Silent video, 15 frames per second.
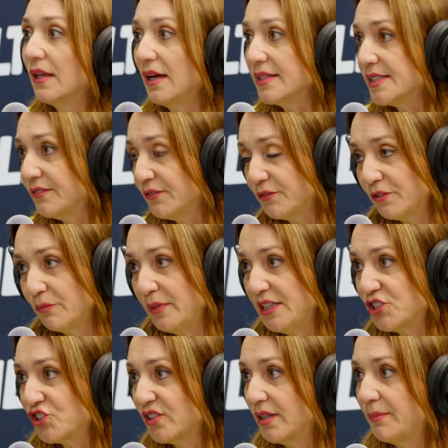Lots of
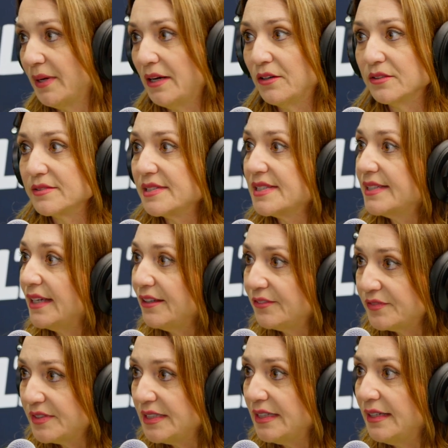information about
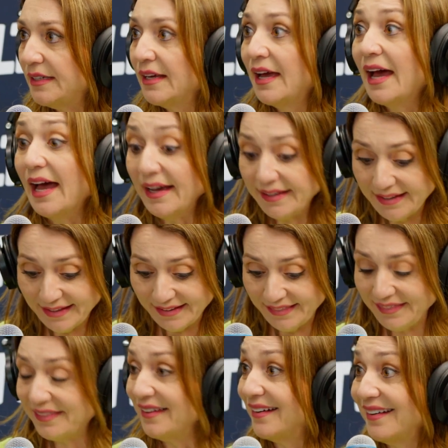safety.
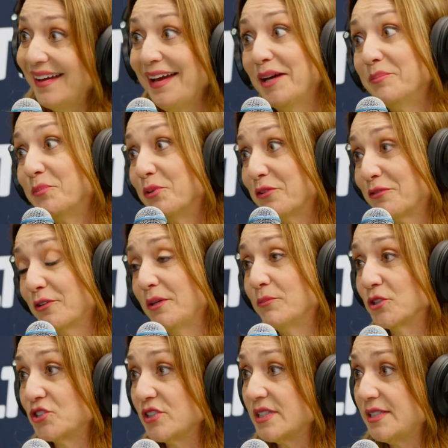Again, the handbook for
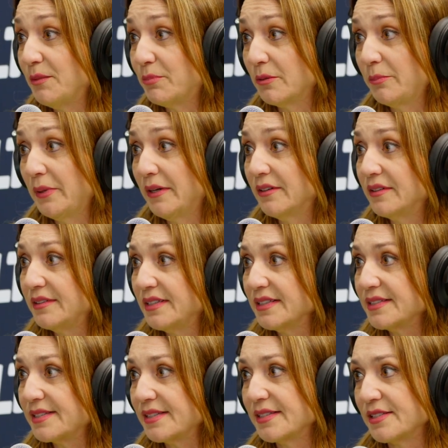emergency
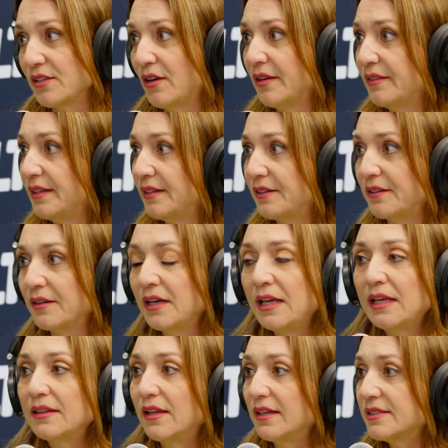preparedness is on there.
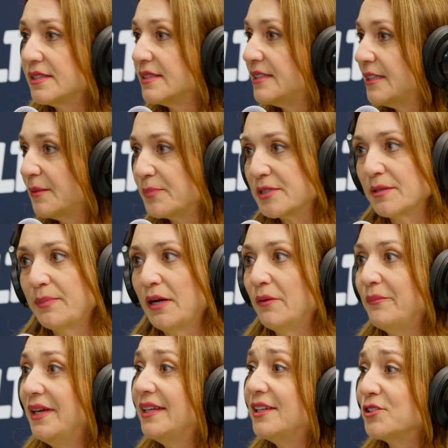Lots of tips
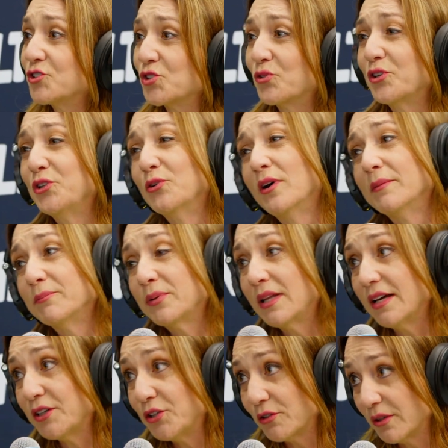about making sure you
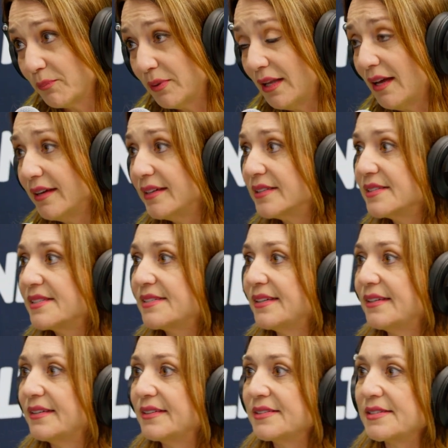unplug your
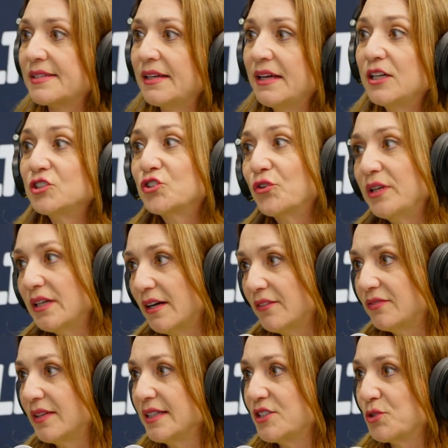appliances, turning
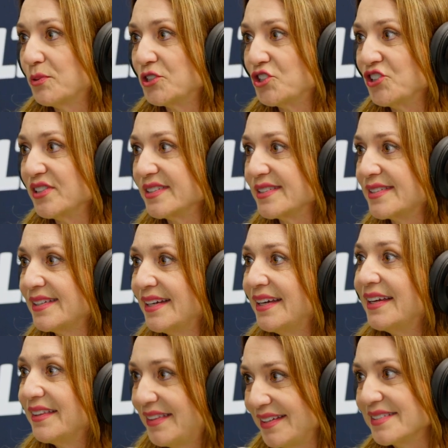off light switches,
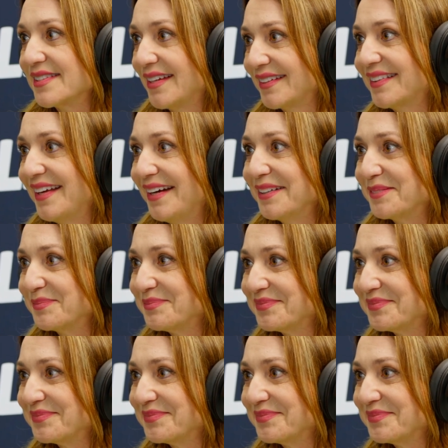things like that.